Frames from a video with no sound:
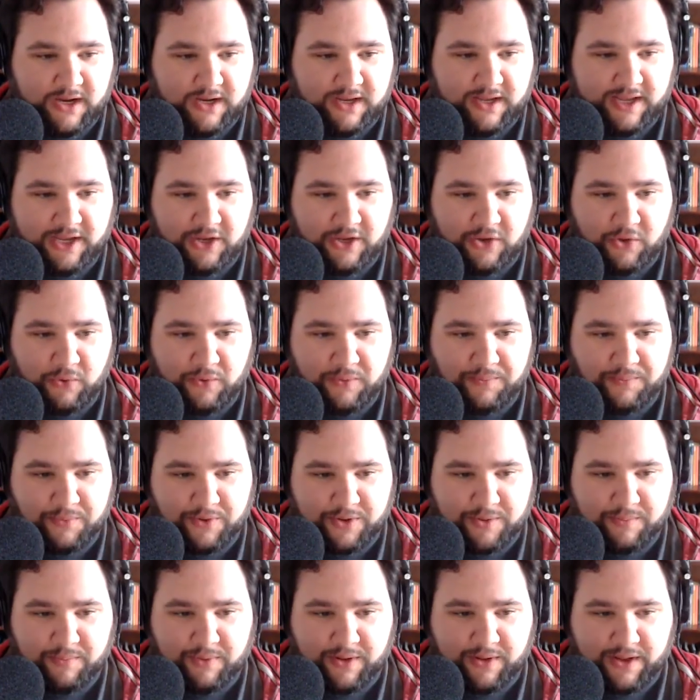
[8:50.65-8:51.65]
a
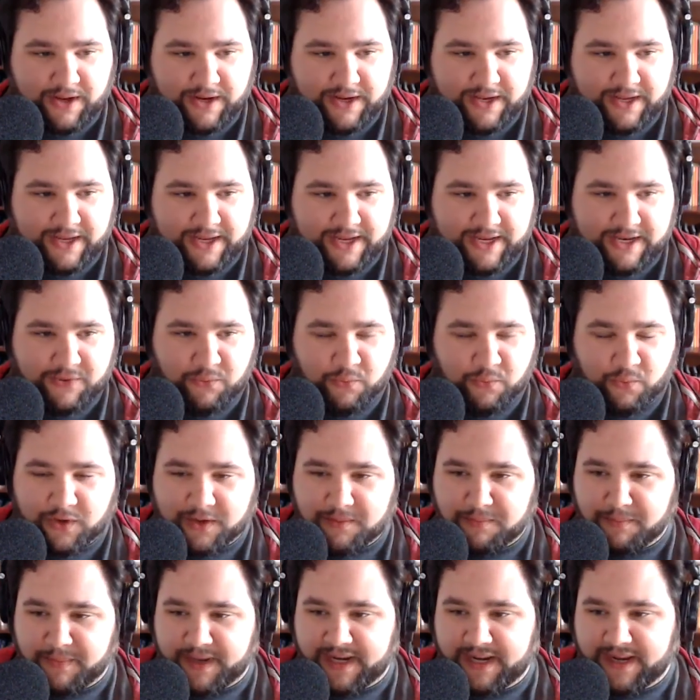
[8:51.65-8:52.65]
Gutenberg block in
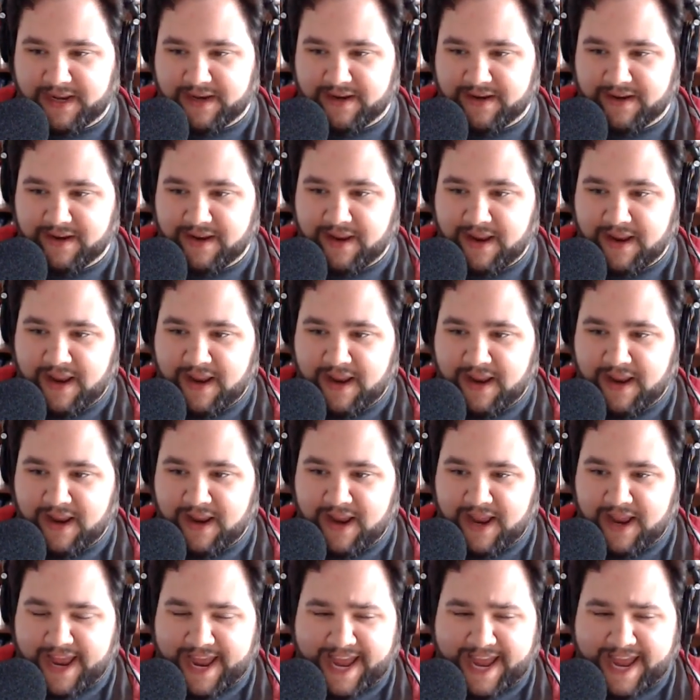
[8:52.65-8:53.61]
1 minute. And